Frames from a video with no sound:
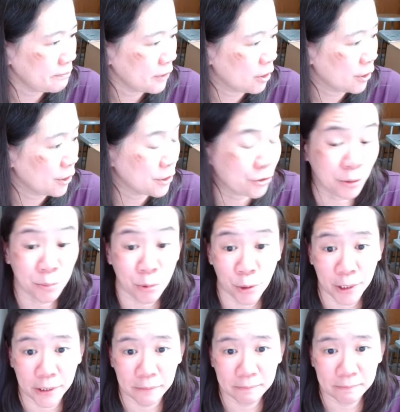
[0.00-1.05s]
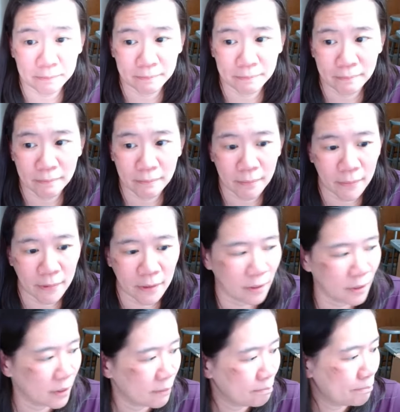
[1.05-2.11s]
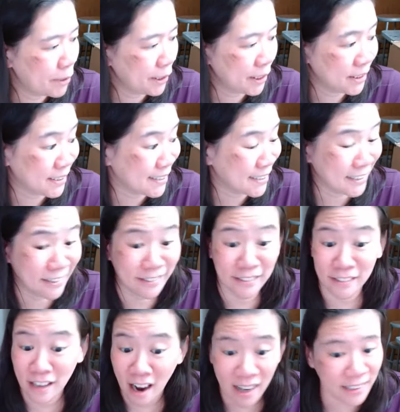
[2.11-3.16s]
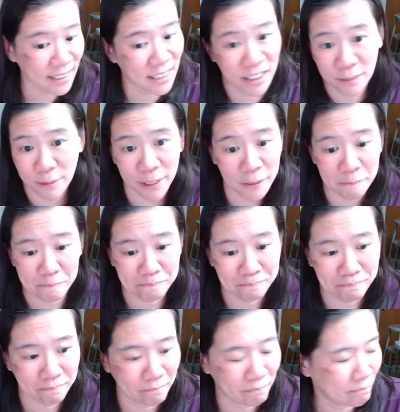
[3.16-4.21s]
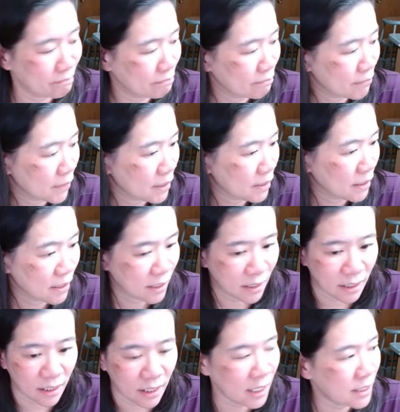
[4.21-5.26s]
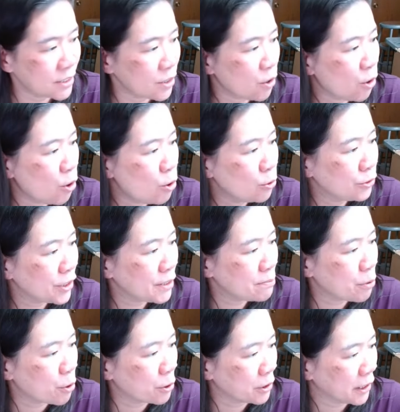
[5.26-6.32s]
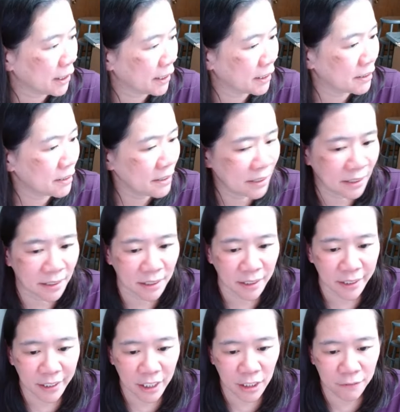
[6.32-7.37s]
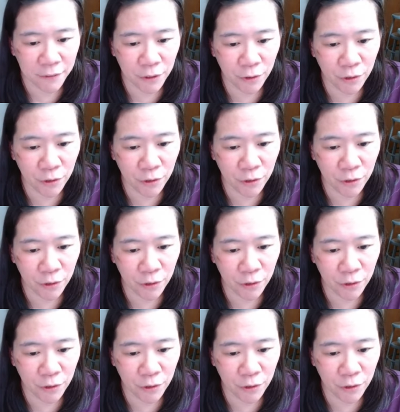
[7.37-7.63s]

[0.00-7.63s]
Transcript: art history boring. But it does not need to be. It's only boring if you